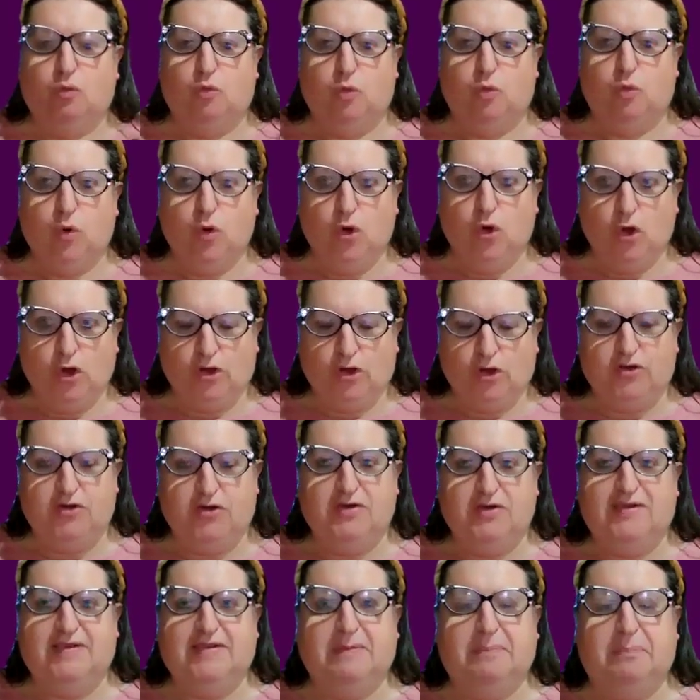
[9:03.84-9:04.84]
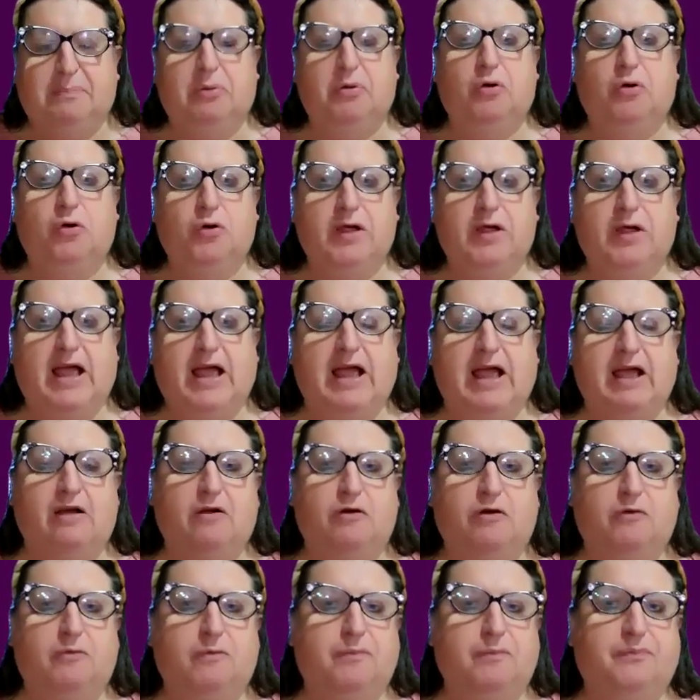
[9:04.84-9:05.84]
work to support
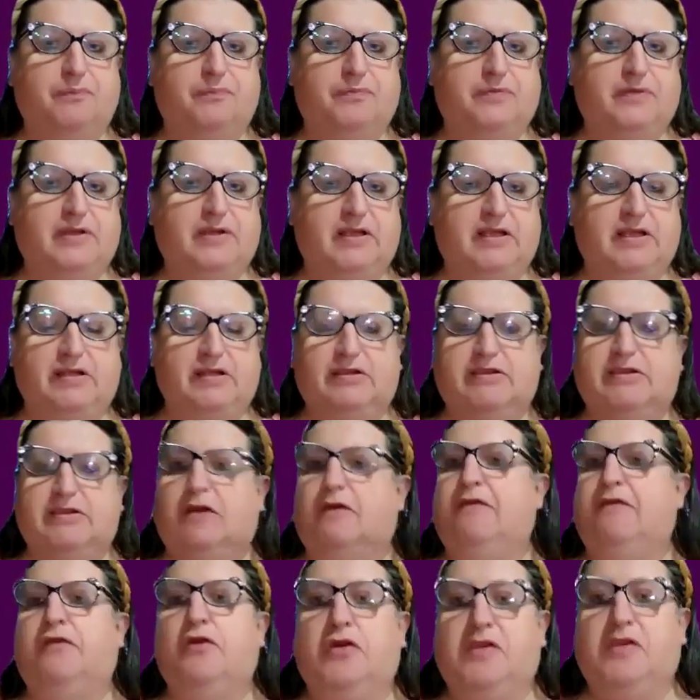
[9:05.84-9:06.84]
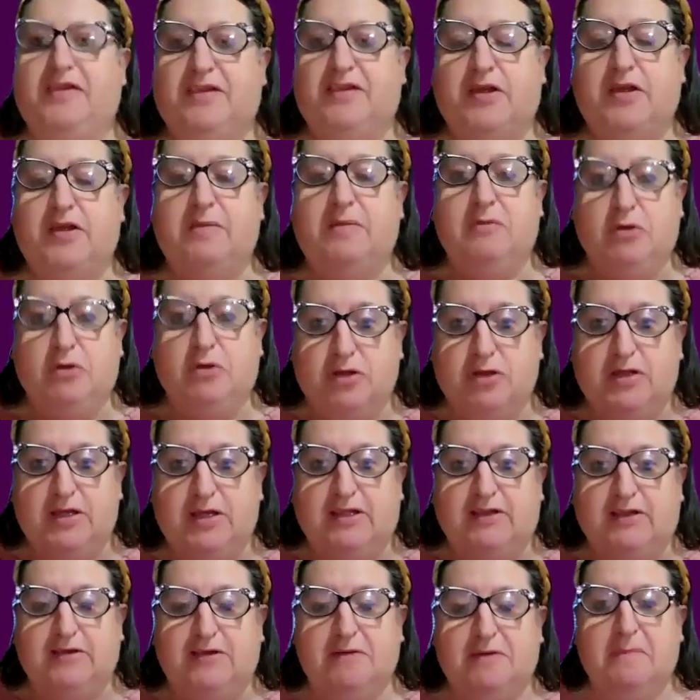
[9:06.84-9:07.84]
our diverse community,
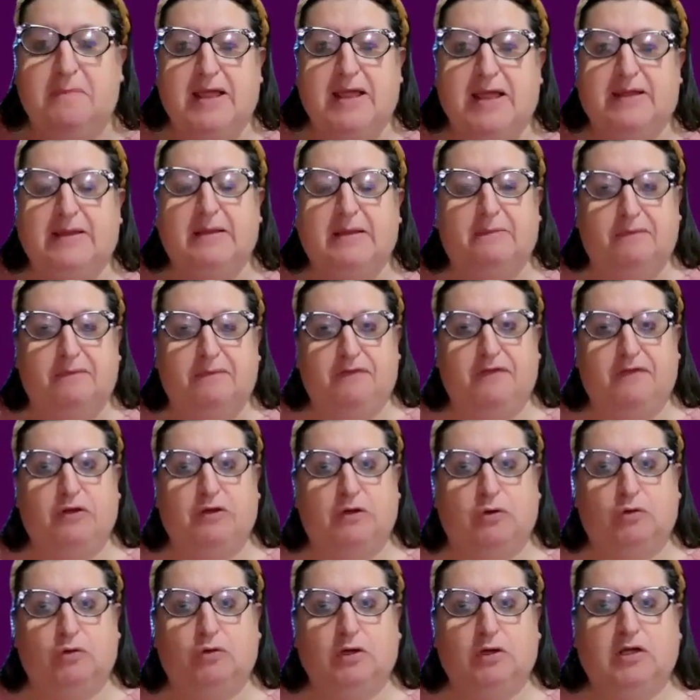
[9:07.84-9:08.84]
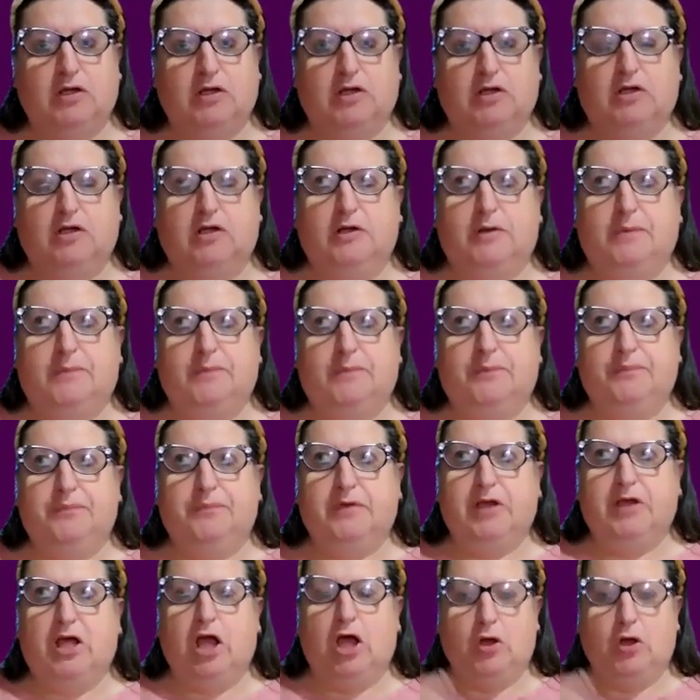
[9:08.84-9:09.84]
to make them feel
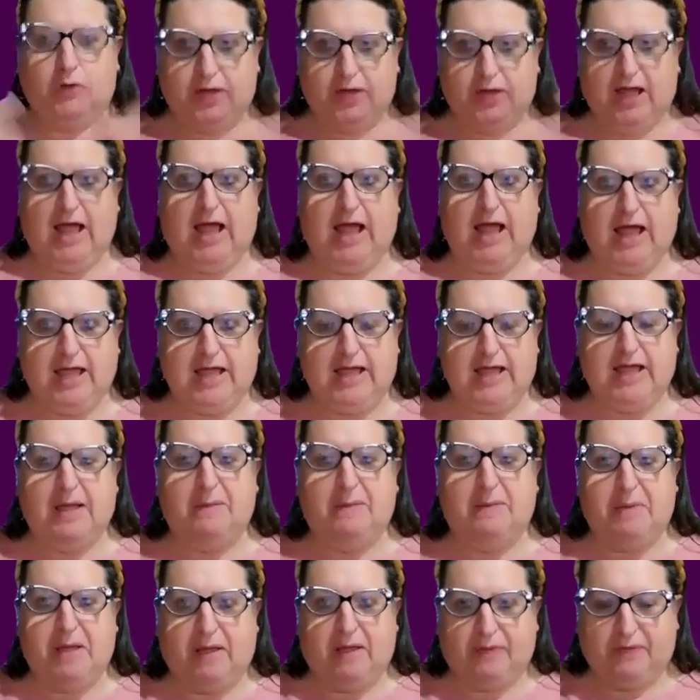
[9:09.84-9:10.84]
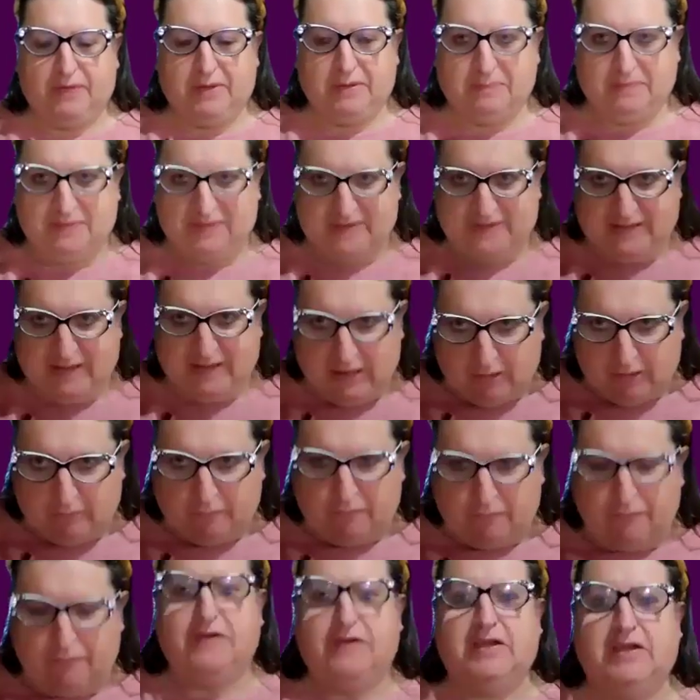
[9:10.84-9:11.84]
okay about
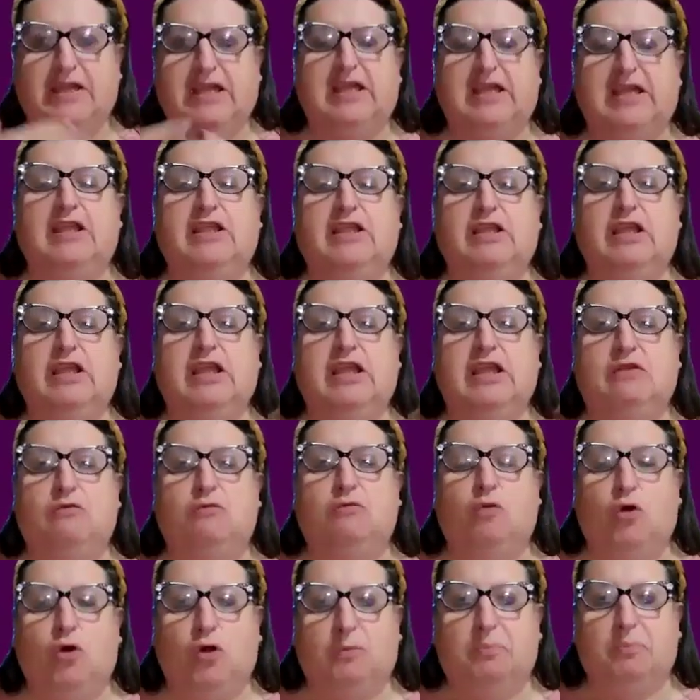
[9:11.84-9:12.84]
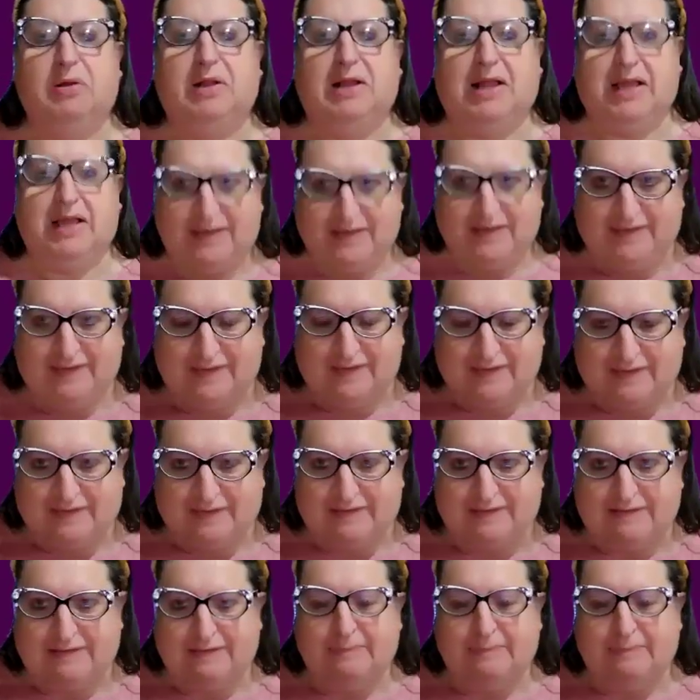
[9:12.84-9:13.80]
themselves in workplaces?